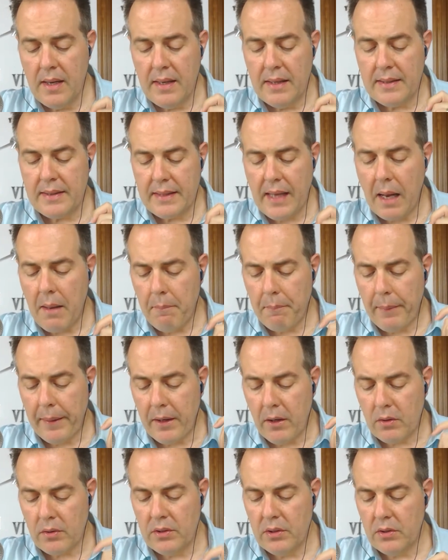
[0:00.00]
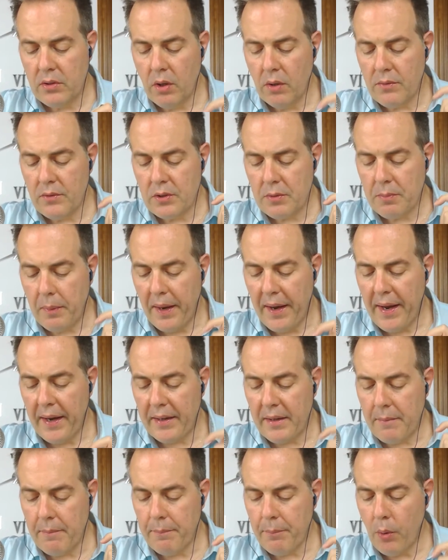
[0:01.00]
Some peroxisomes play an
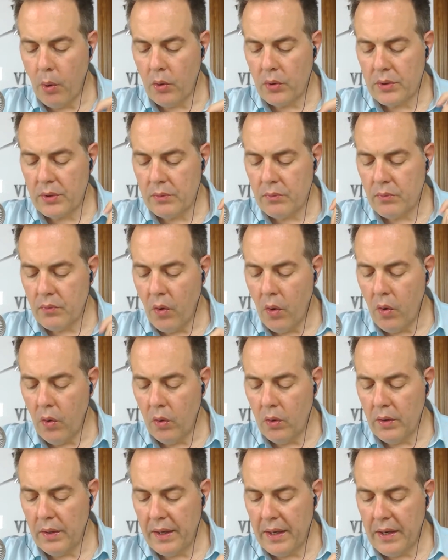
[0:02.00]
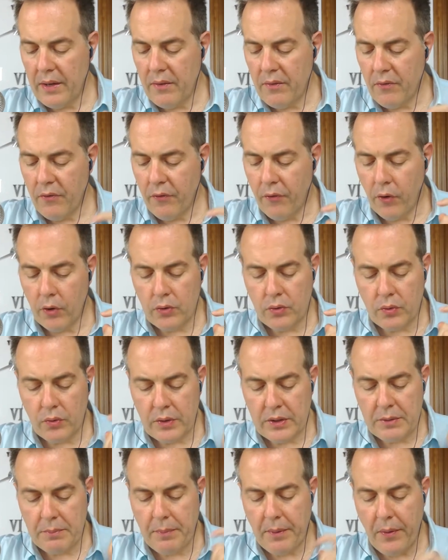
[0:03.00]
important role in
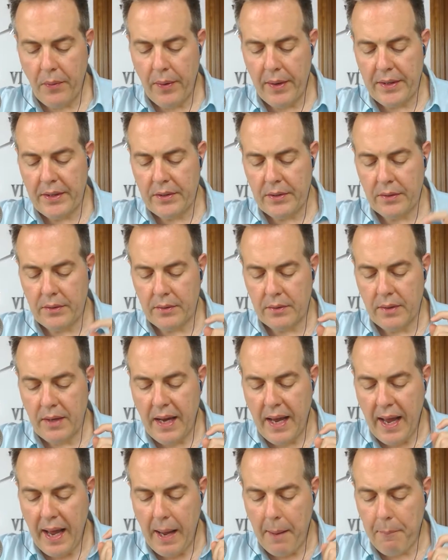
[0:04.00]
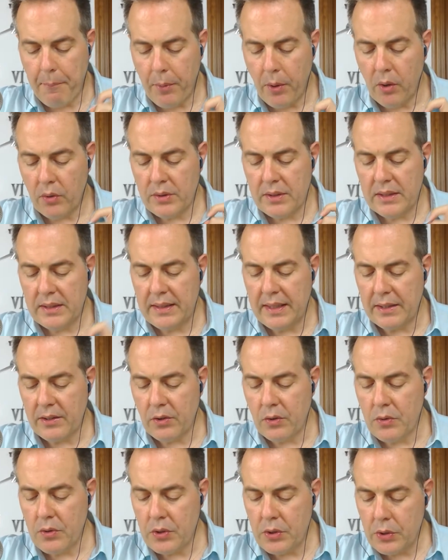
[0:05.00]
photorespiration, a process that
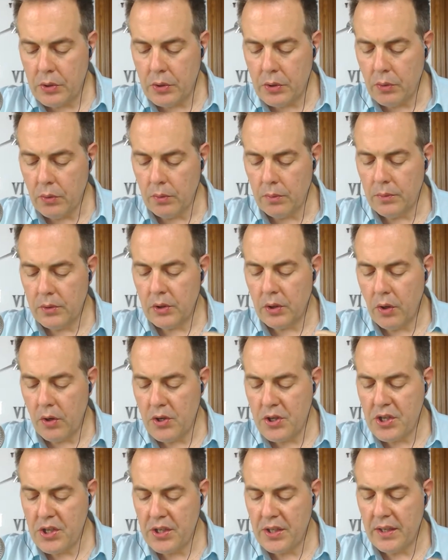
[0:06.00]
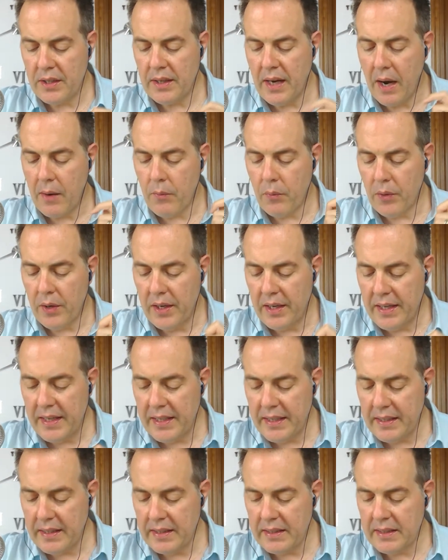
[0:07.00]
consumes oxygen and
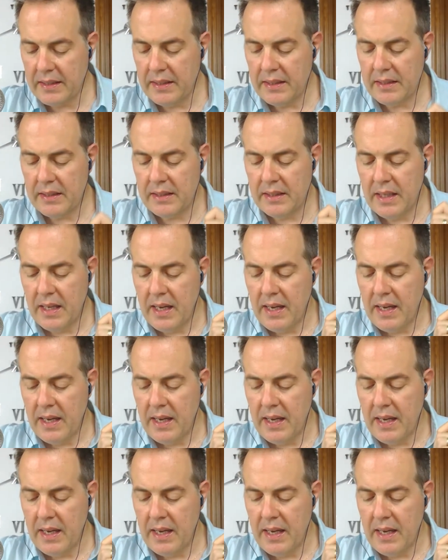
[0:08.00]
release